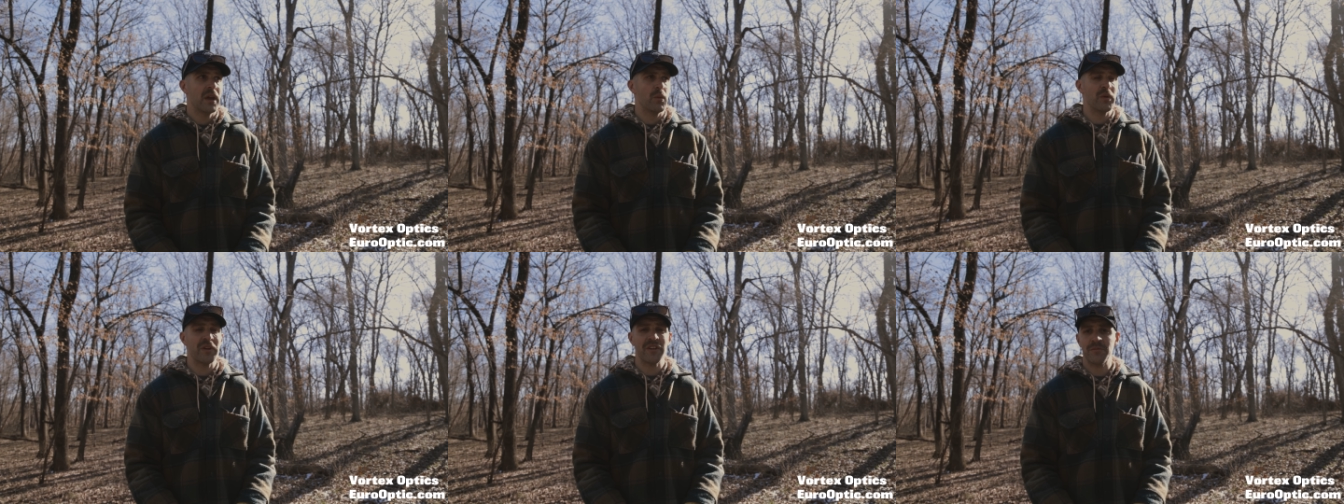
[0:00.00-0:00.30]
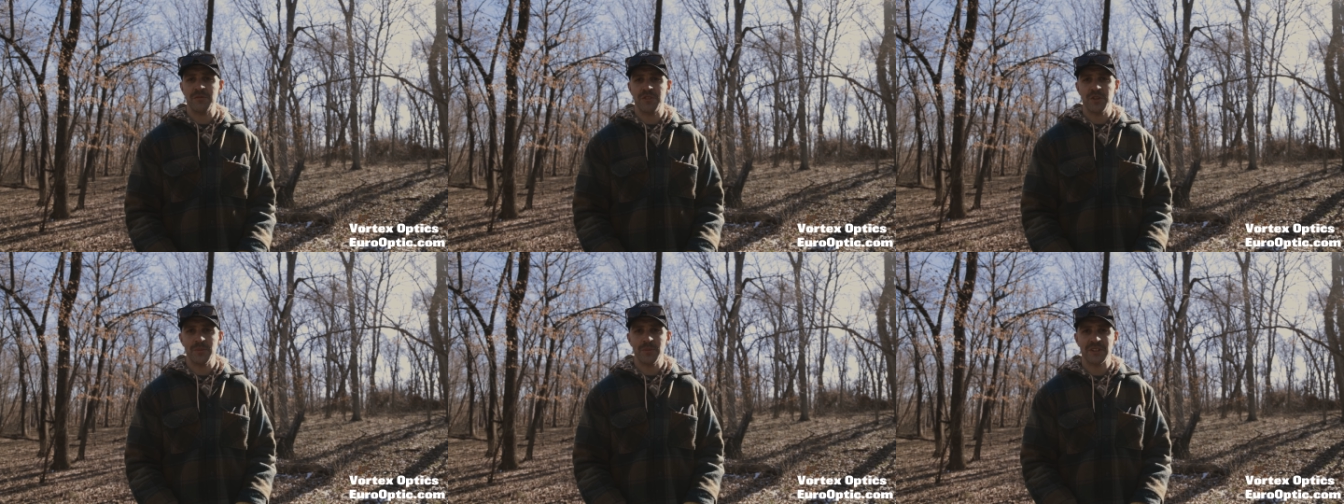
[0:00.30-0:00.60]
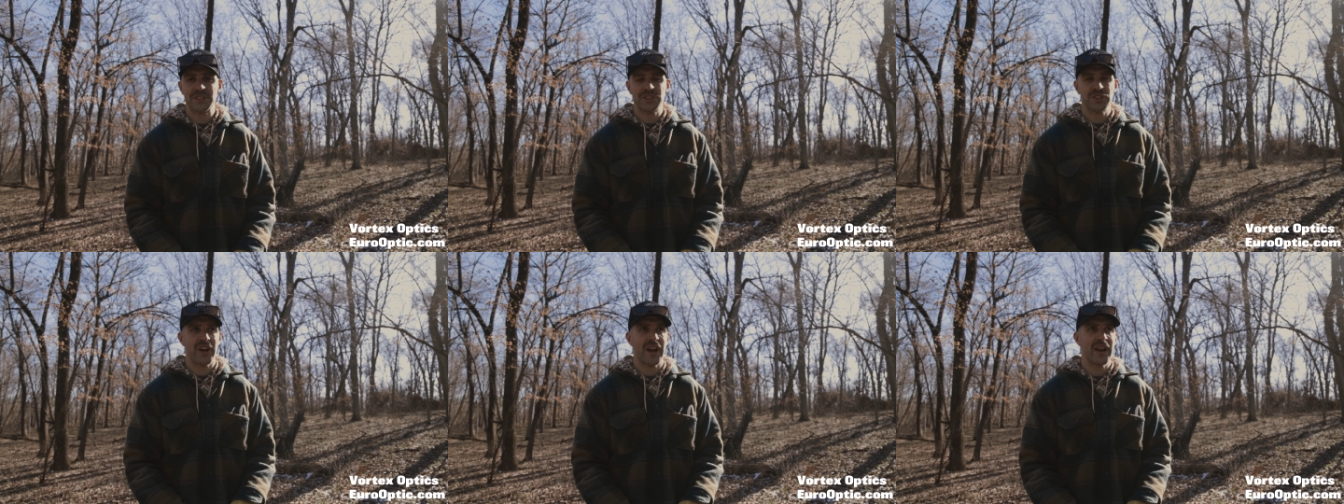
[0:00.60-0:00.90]
and we give them too
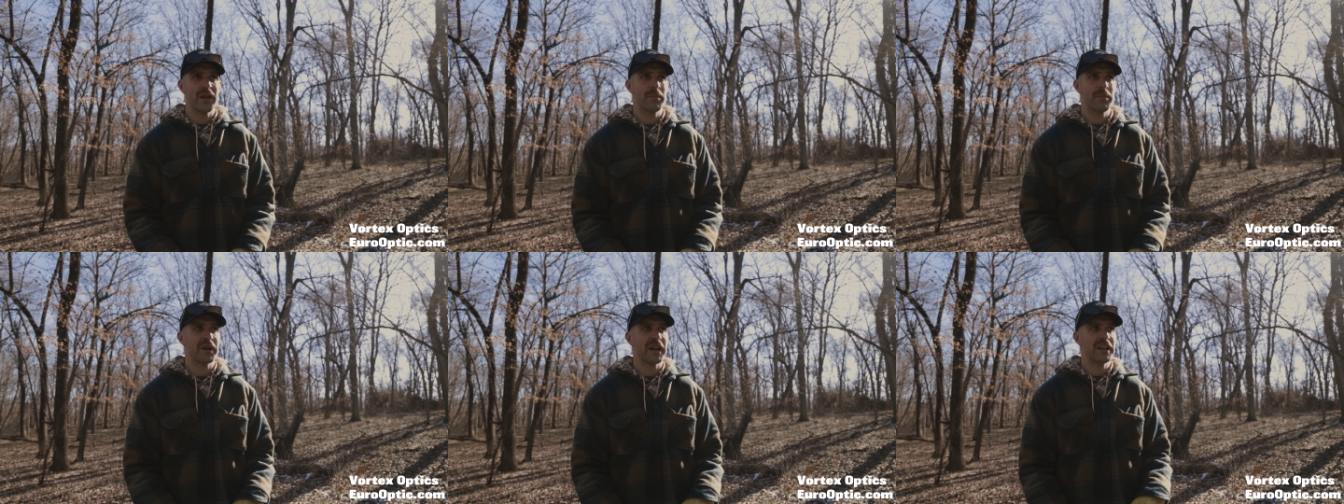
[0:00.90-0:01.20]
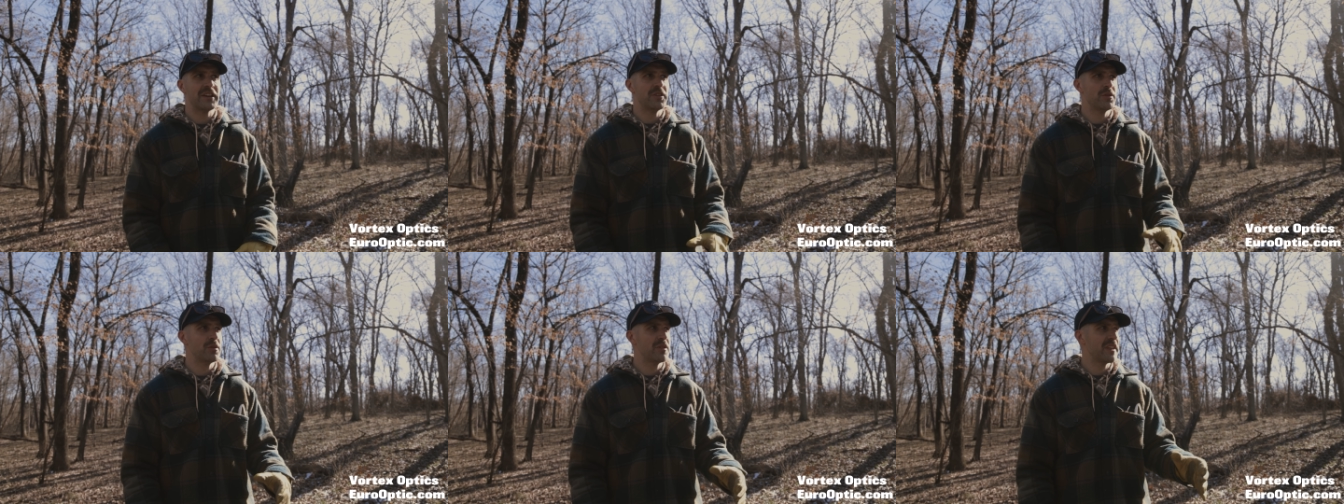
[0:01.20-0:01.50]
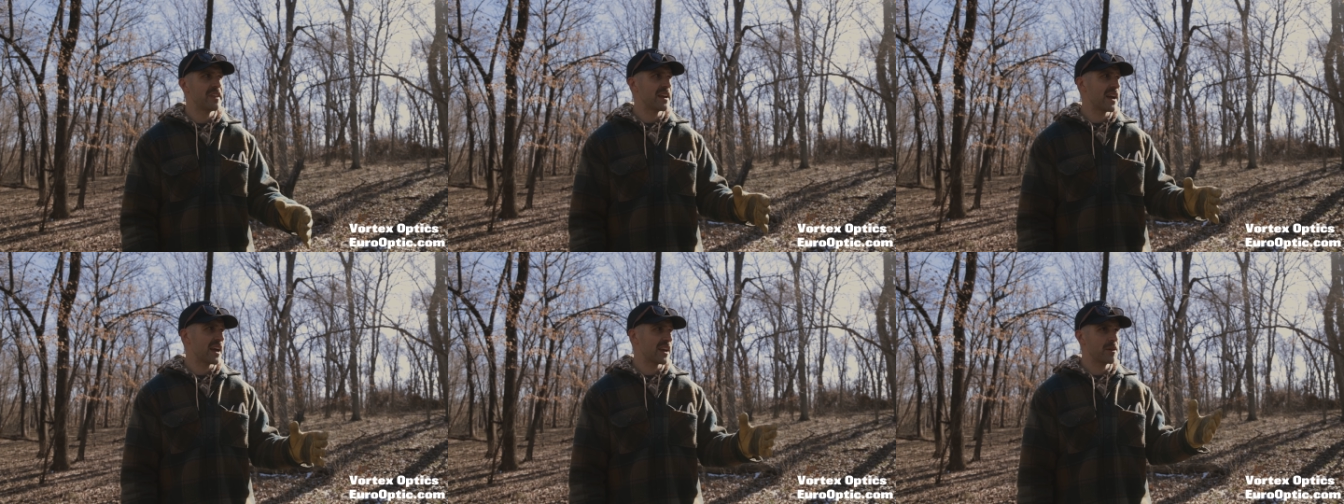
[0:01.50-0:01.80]
much credit, but I do
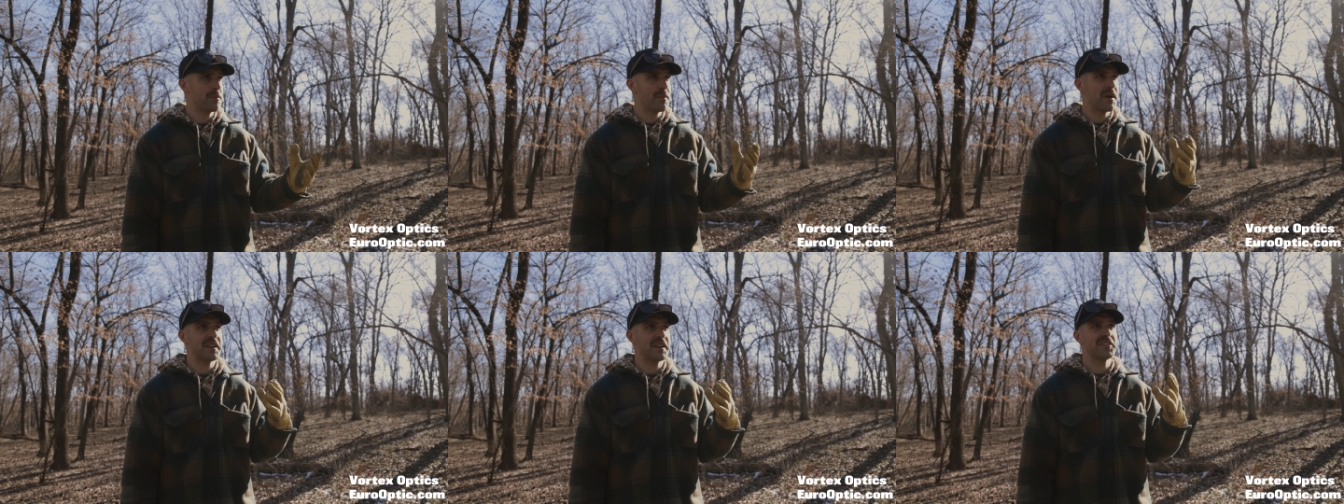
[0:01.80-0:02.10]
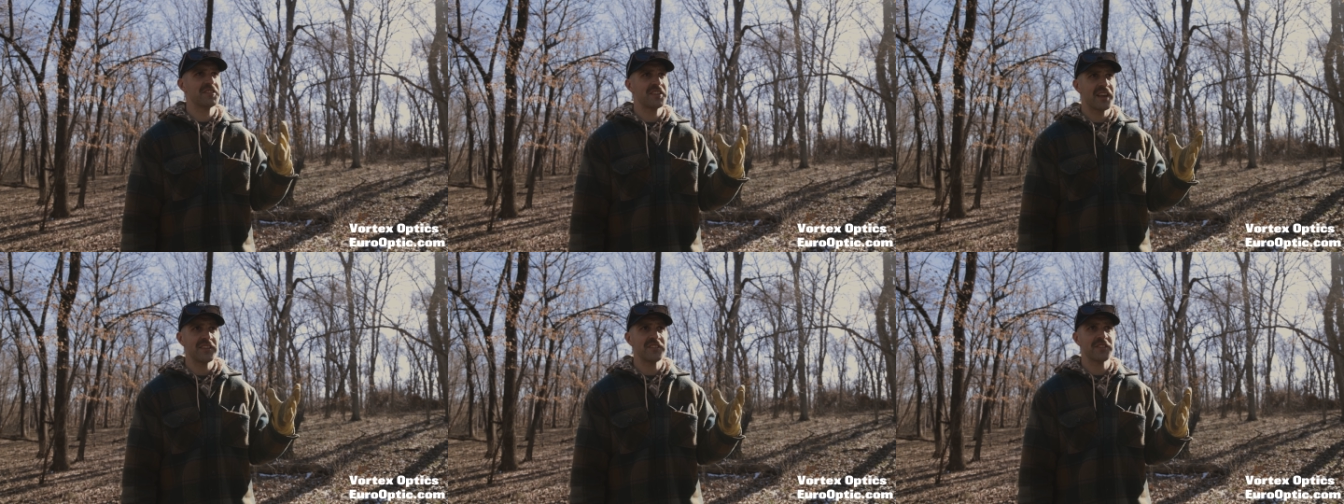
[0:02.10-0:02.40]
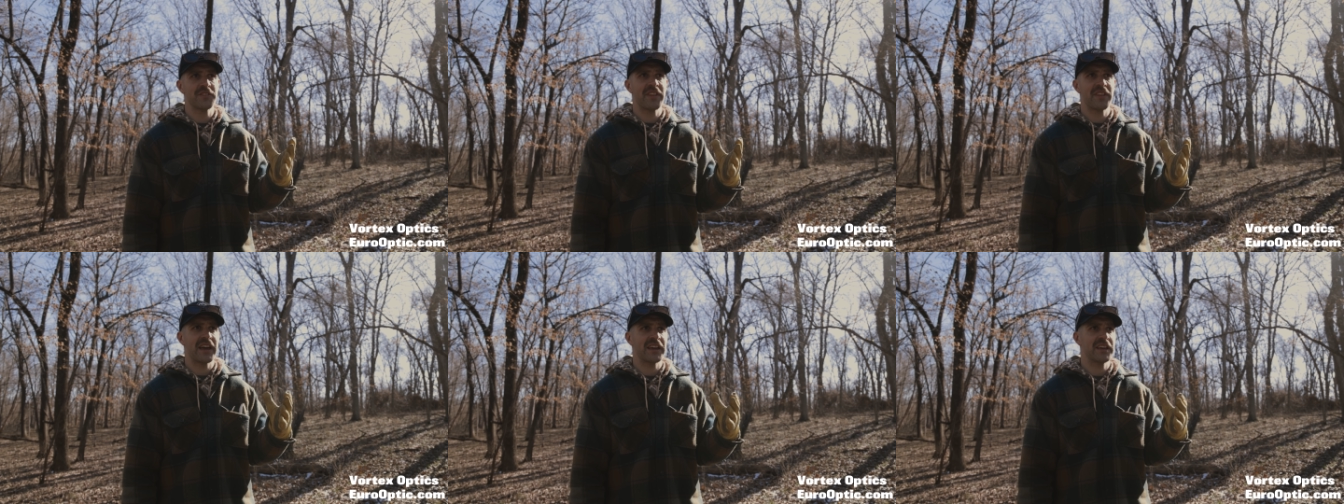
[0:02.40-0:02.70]
think I could make
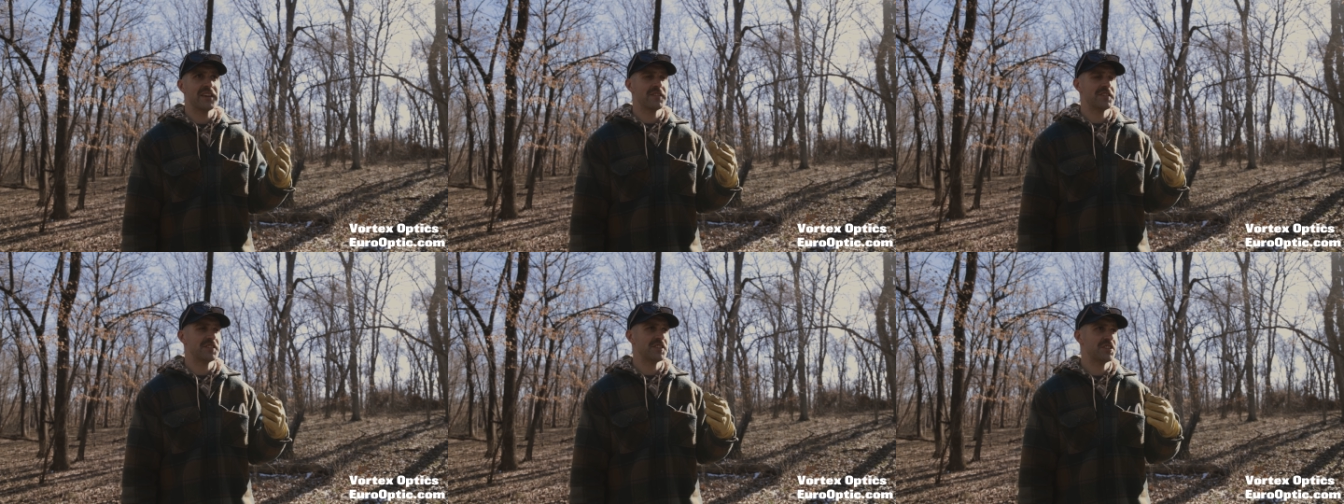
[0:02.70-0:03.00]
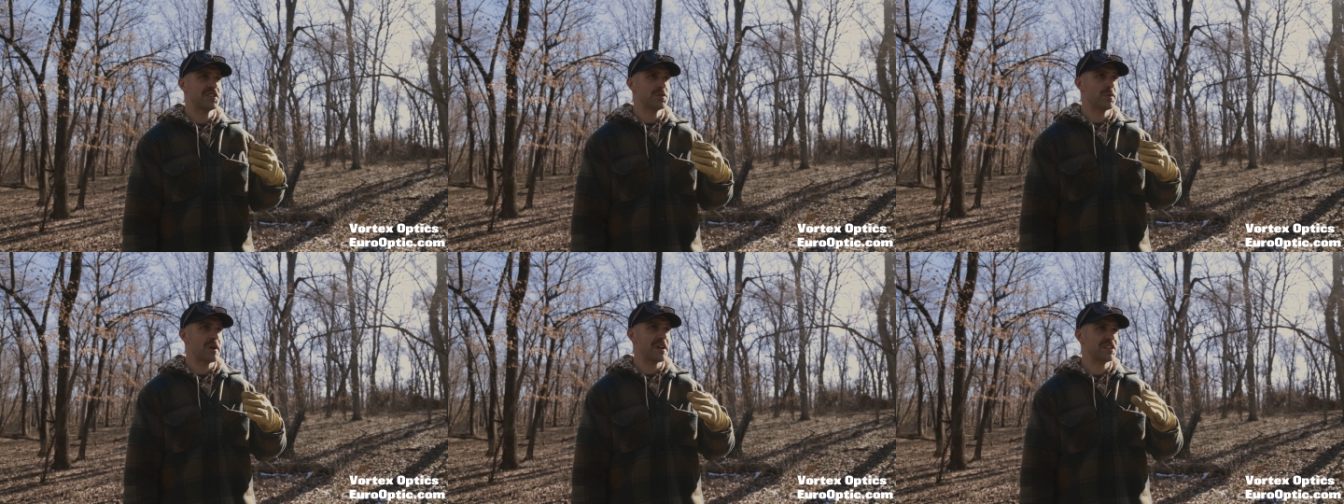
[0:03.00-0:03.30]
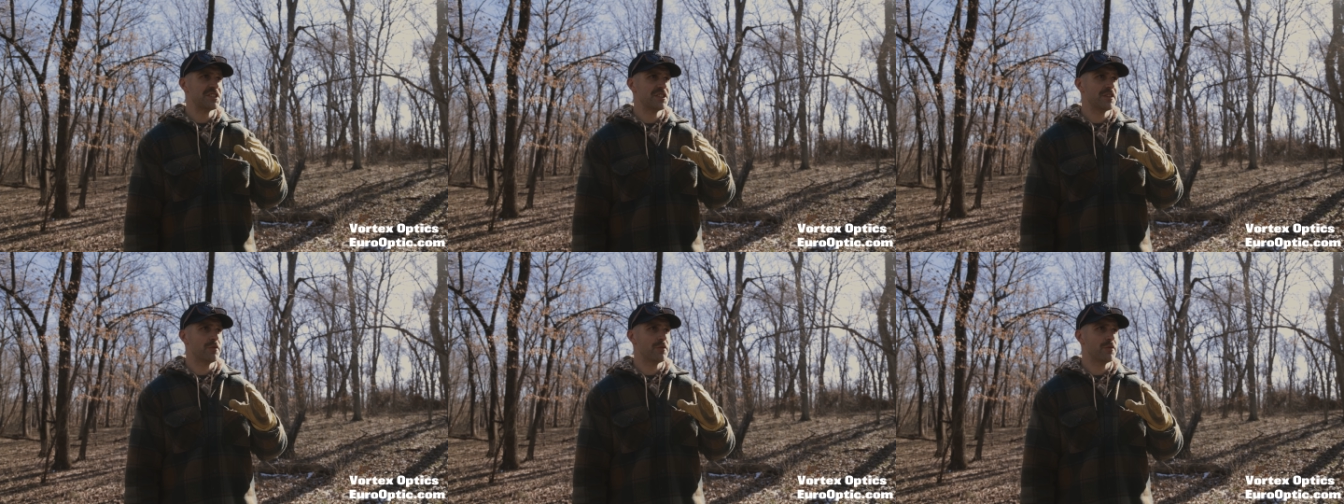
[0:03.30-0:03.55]
sense of that given situation.